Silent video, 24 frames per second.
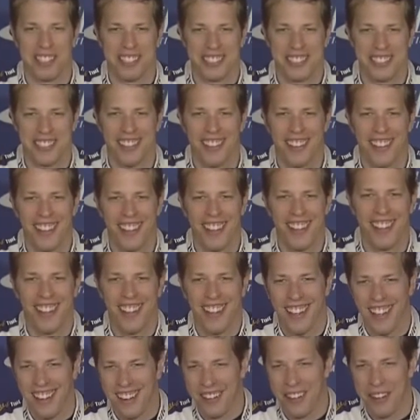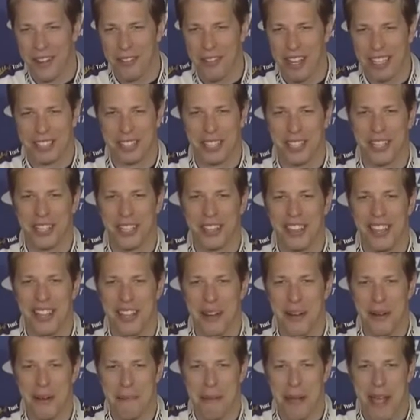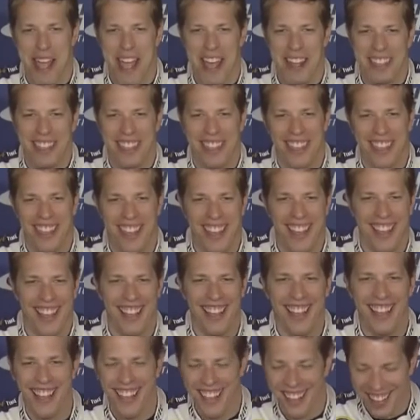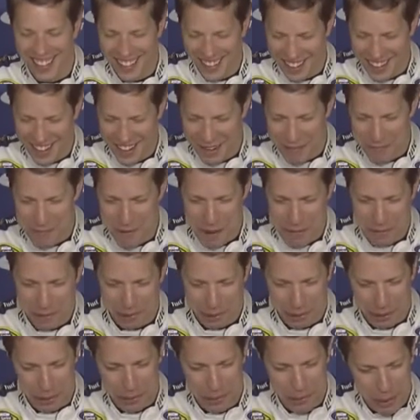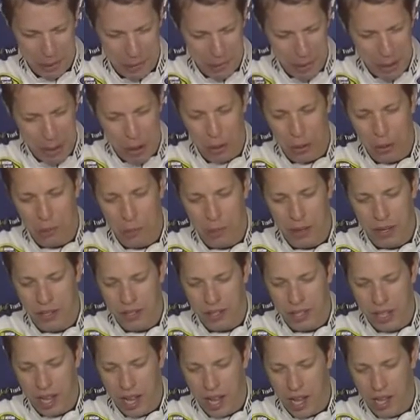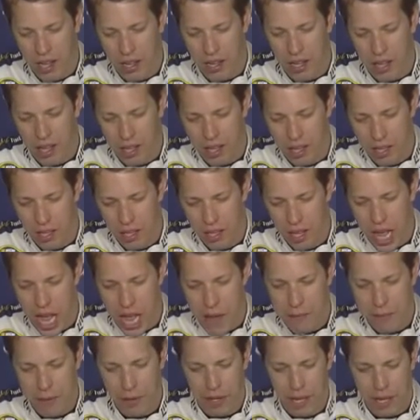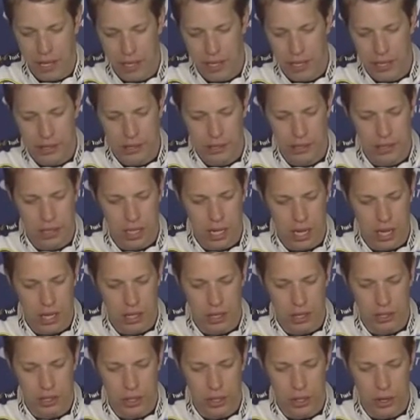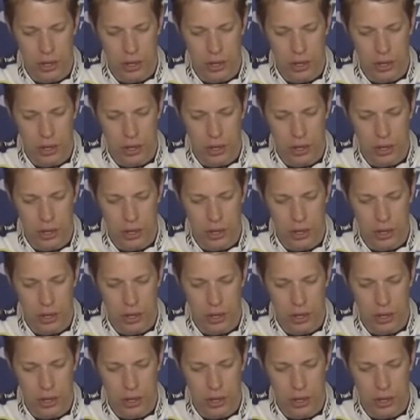there, so I don't know if that's a good thing or a bad thing. Uh, probably a little bit of both, but uh, I feel like it's uh, it's